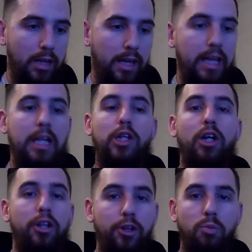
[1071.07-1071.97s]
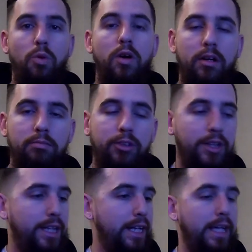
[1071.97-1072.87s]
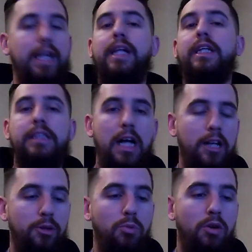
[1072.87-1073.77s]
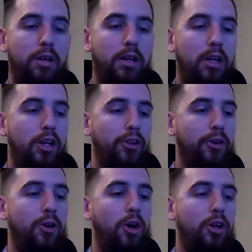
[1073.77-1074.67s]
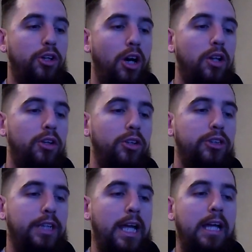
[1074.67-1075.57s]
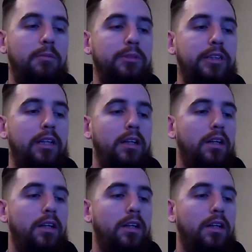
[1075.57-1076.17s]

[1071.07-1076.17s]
any color you want. You can get any design you want. There are color schemes.